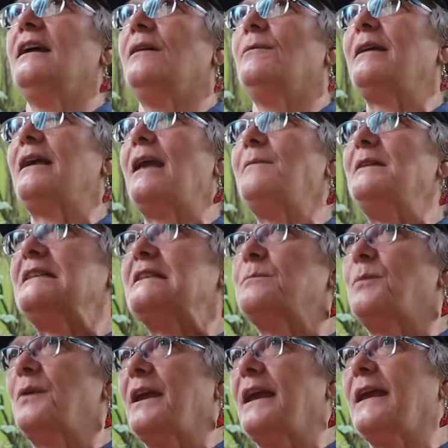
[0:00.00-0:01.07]
we came in
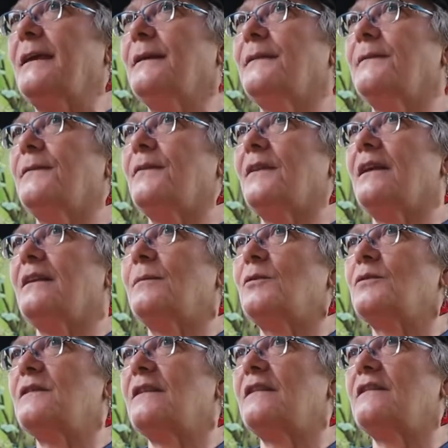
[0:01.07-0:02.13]
spring, and the
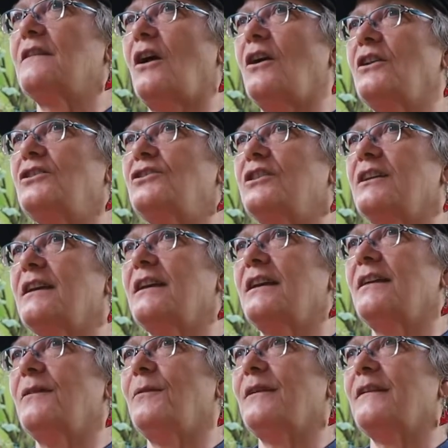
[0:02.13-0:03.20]
most astonishing
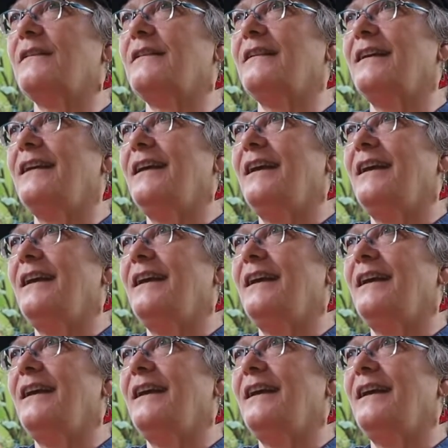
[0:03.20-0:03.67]
was